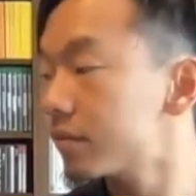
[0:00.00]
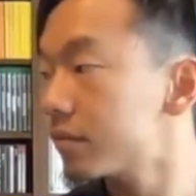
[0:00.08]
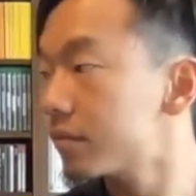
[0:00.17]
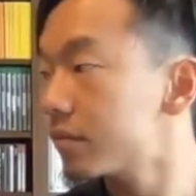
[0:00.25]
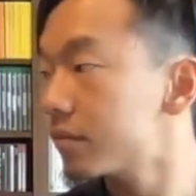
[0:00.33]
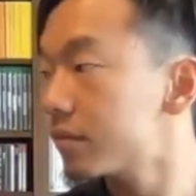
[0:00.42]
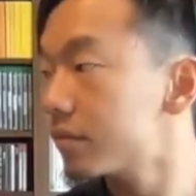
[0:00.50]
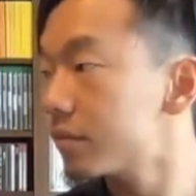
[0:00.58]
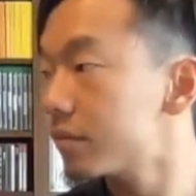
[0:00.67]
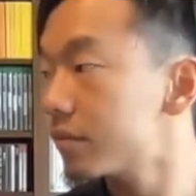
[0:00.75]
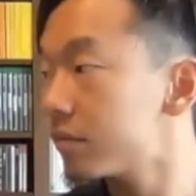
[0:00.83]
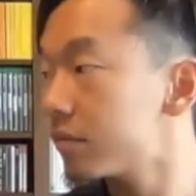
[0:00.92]

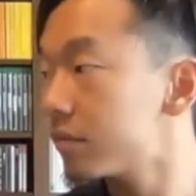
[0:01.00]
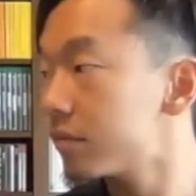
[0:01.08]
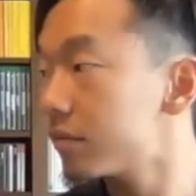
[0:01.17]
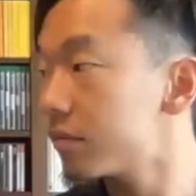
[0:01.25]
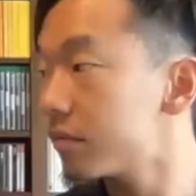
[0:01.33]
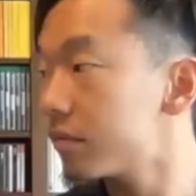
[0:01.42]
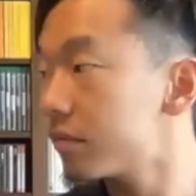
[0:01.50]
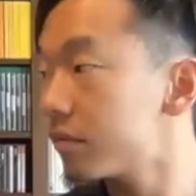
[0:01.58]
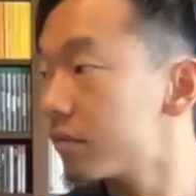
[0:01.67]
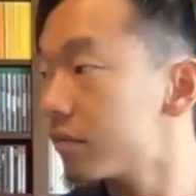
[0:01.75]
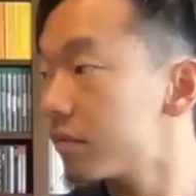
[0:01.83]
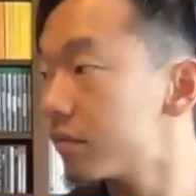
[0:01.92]

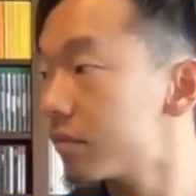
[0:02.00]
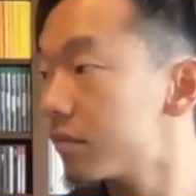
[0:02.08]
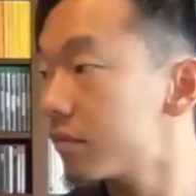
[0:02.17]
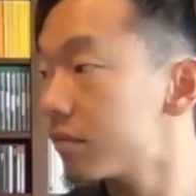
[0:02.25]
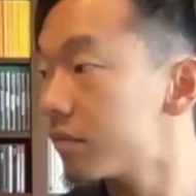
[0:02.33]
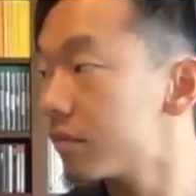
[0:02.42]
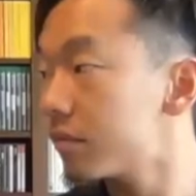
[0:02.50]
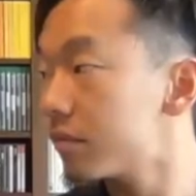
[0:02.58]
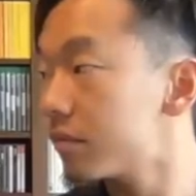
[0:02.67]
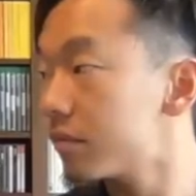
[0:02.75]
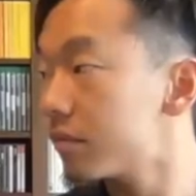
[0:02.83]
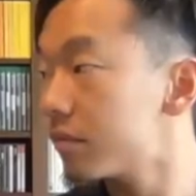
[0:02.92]

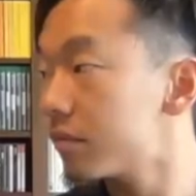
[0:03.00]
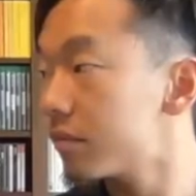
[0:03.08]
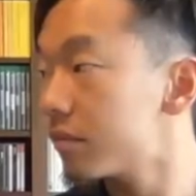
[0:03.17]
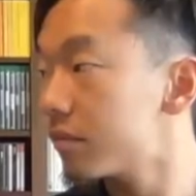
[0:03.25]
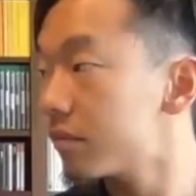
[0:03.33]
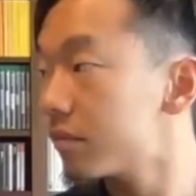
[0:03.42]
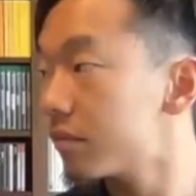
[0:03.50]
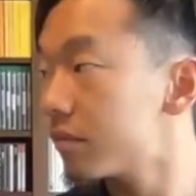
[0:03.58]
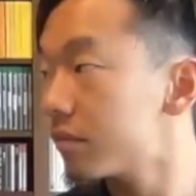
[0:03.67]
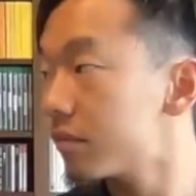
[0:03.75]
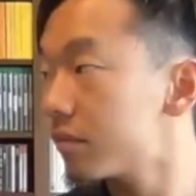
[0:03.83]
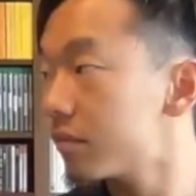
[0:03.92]

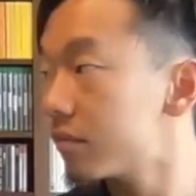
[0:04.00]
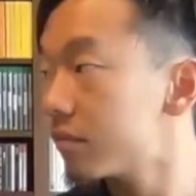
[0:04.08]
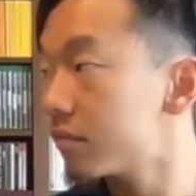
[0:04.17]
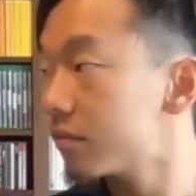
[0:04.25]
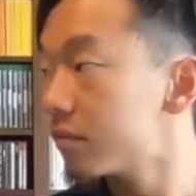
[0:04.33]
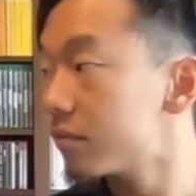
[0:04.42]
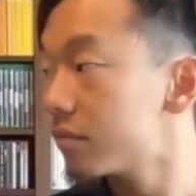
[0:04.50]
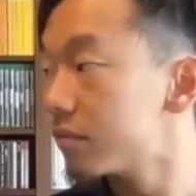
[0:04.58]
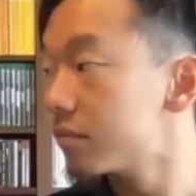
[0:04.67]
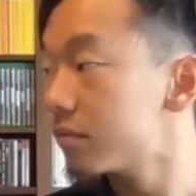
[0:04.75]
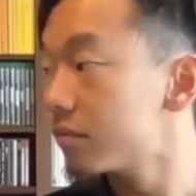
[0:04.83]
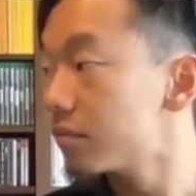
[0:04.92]

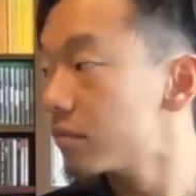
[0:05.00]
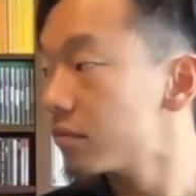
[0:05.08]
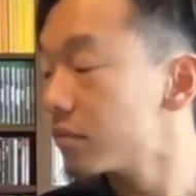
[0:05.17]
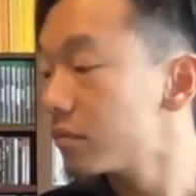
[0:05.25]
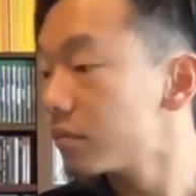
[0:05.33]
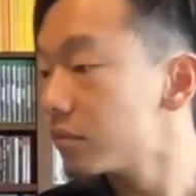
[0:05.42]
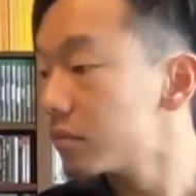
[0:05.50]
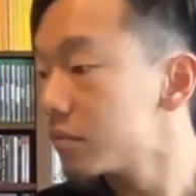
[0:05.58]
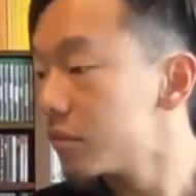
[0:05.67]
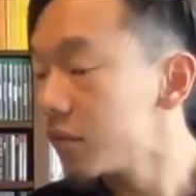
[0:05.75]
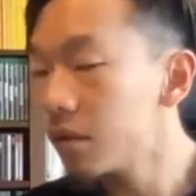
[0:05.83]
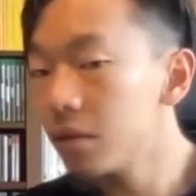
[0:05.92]

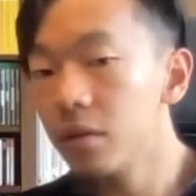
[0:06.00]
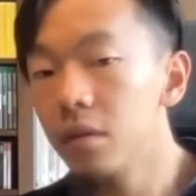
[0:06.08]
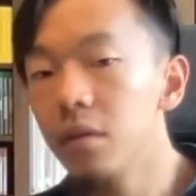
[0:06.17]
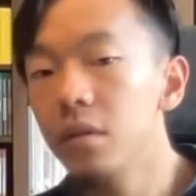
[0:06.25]
[no speech]